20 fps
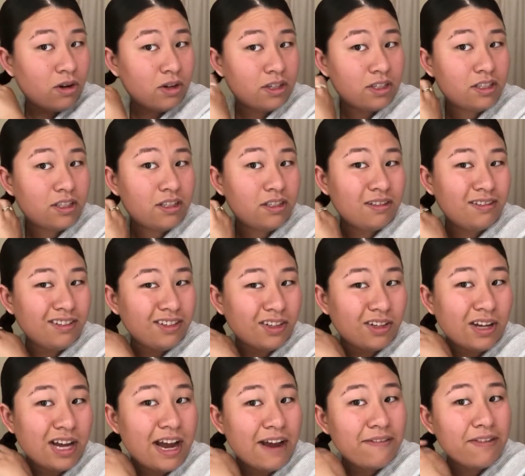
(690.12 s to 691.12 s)
Or,
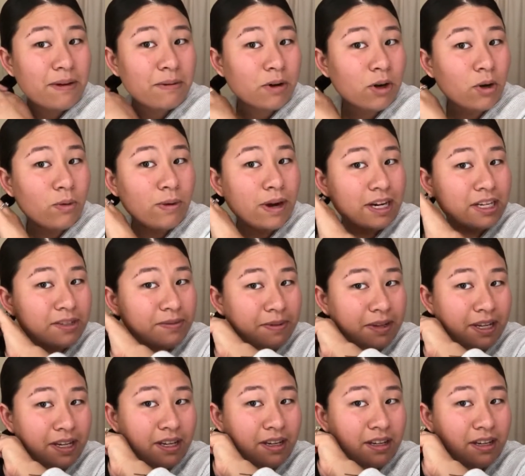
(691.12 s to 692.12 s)
you know, have them
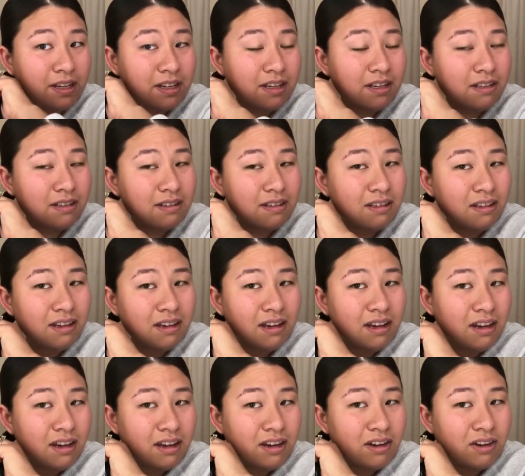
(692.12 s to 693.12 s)
correct me, because,
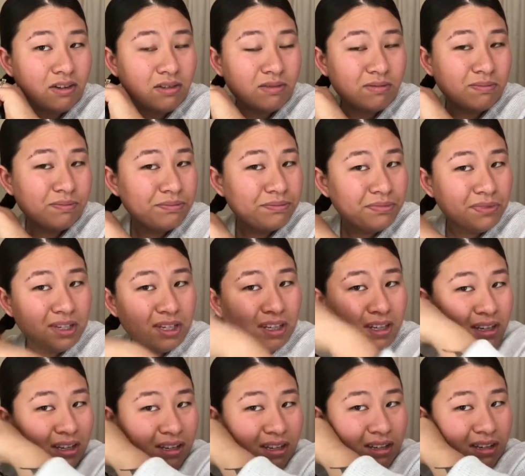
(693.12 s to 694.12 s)
you know,
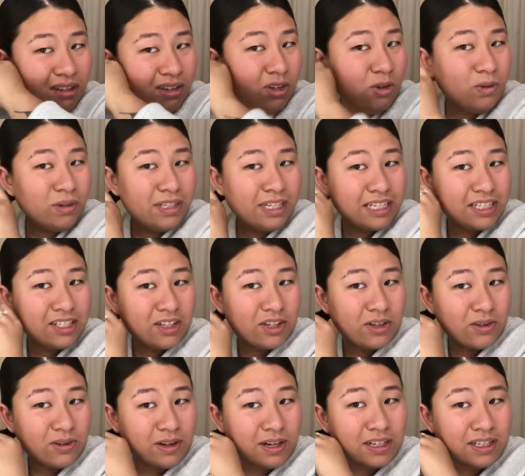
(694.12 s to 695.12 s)
no one likes
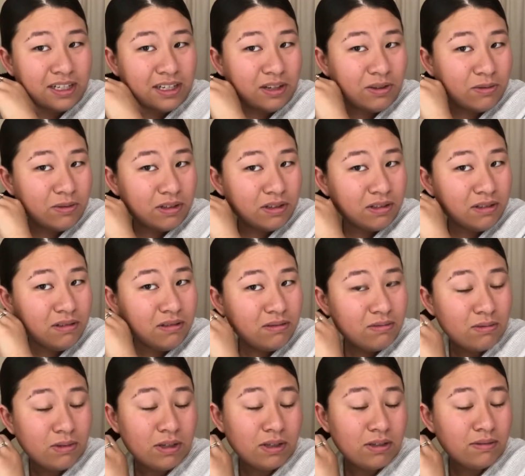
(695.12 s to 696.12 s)
to correct anyone.
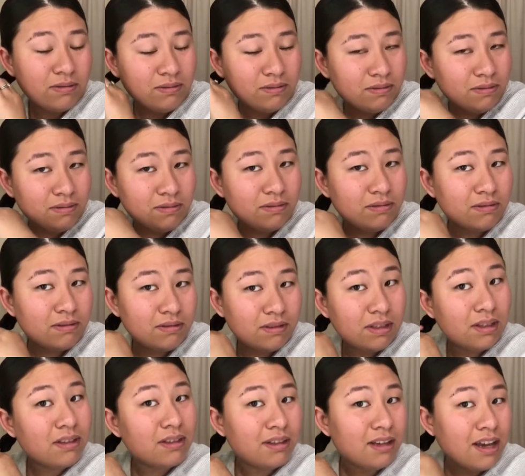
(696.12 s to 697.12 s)
Well,
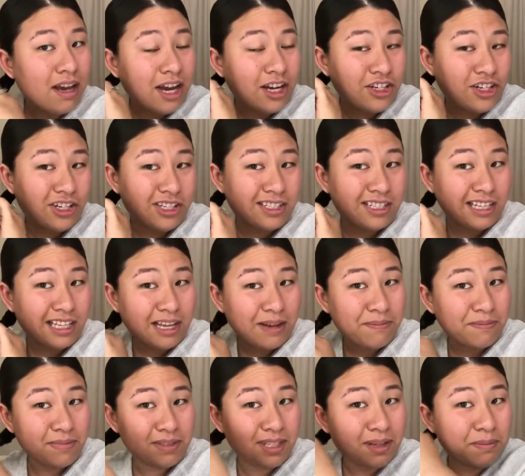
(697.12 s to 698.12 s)
I shouldn't say
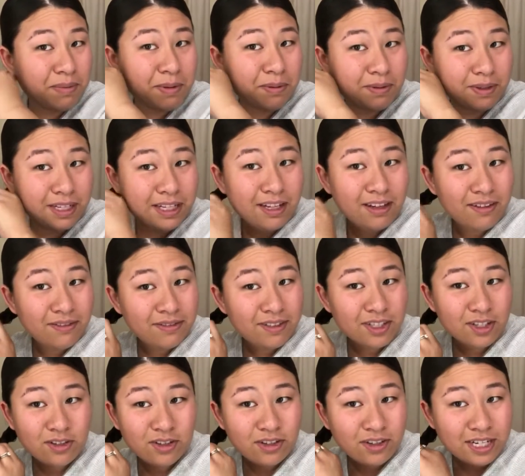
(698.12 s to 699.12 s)
that. Some people
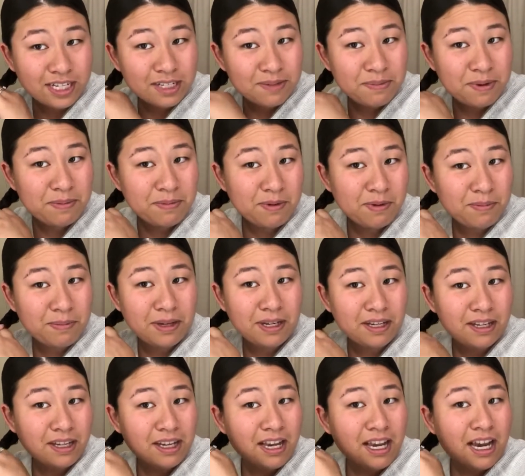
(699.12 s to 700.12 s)
love to correct people,
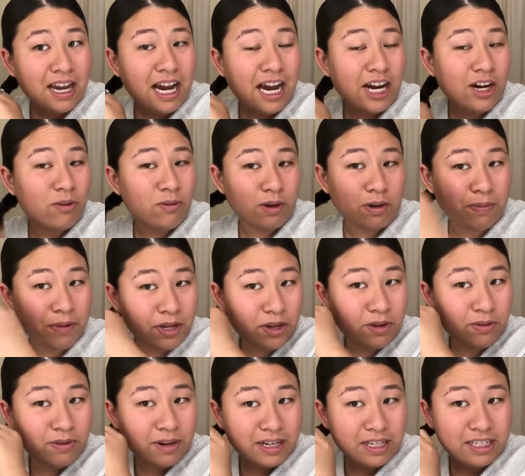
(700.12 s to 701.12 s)
but I don't want
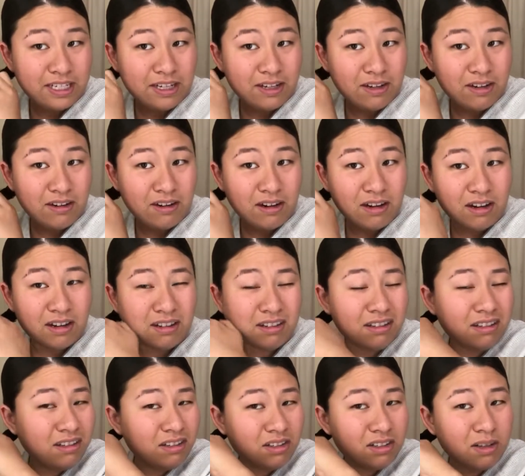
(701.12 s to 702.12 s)
to be corrected
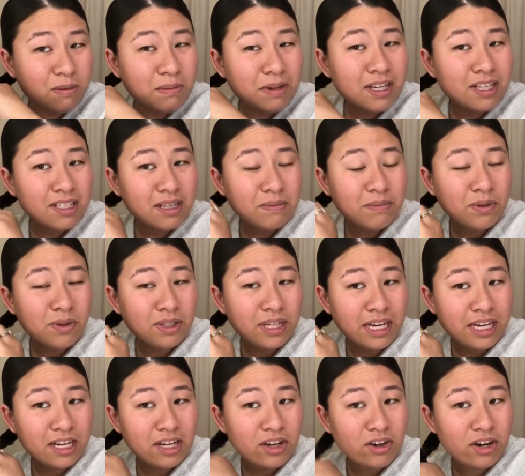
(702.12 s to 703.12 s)
on, you know, something
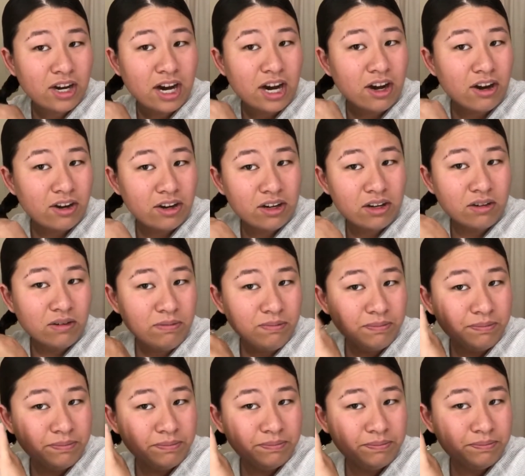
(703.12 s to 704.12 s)
simple like your hair, you
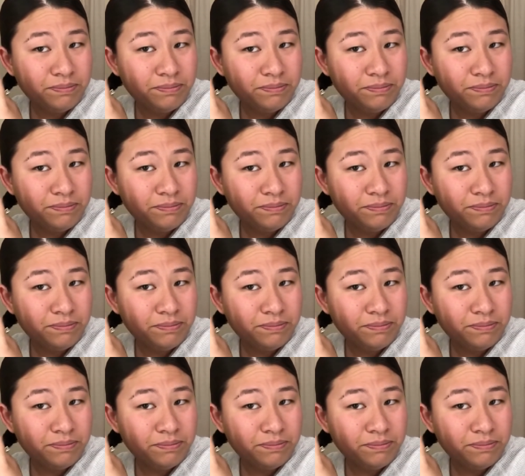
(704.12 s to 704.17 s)
know?